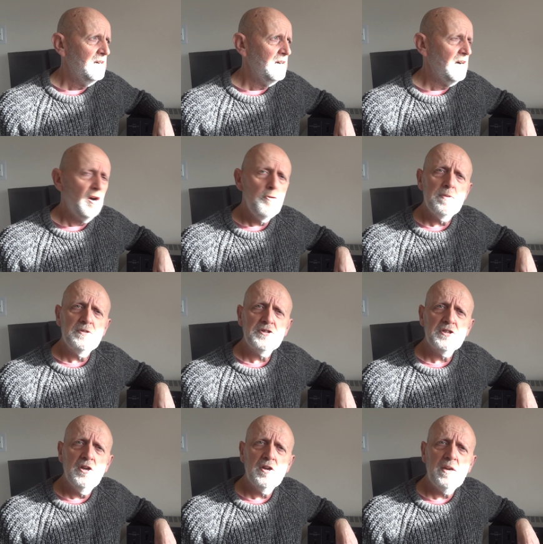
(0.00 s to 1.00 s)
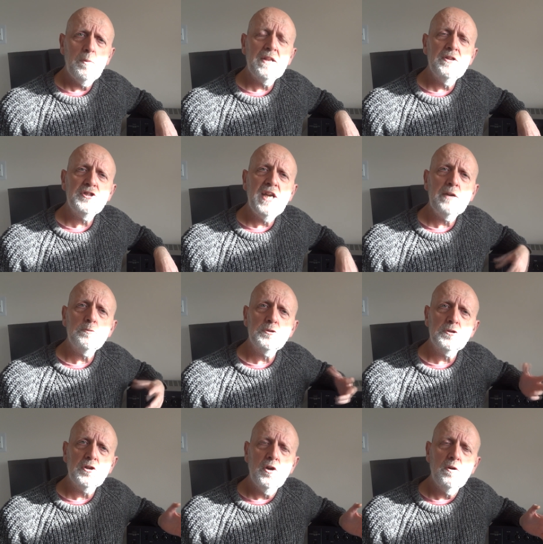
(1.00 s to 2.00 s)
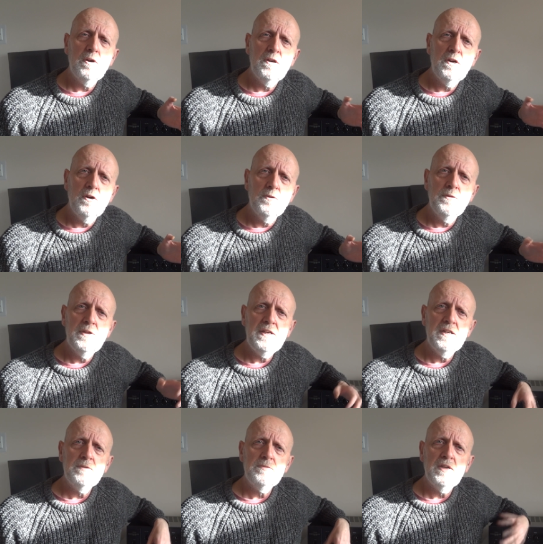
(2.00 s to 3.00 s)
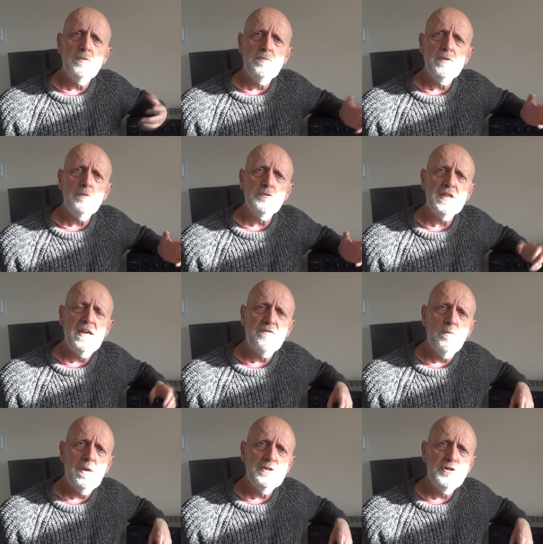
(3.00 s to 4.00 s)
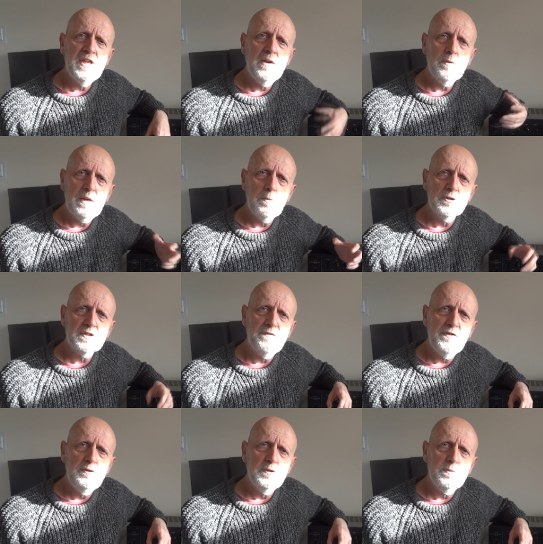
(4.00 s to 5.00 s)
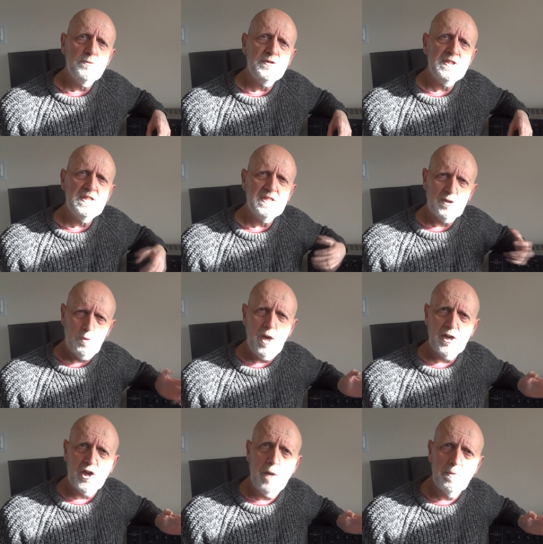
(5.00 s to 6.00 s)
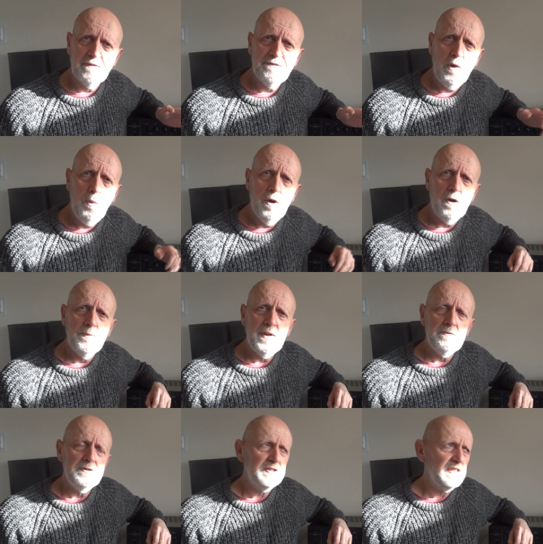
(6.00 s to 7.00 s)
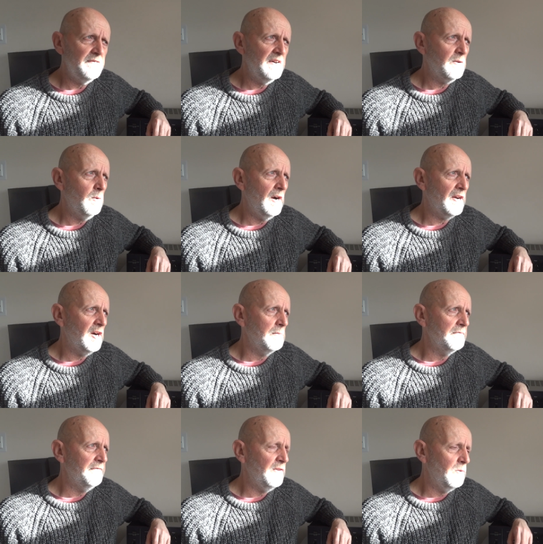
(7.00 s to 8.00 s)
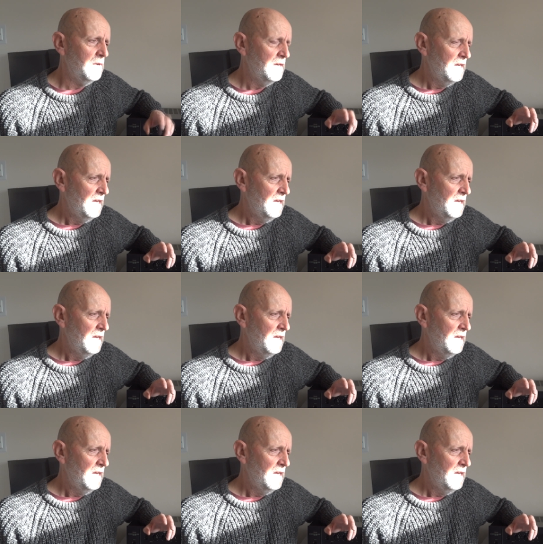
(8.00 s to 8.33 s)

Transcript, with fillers: a open circuit. One of the channels had gone on the uh, you know no sound from one channel and it was a fusible resistor quite a common fault on that receiver quite a common fault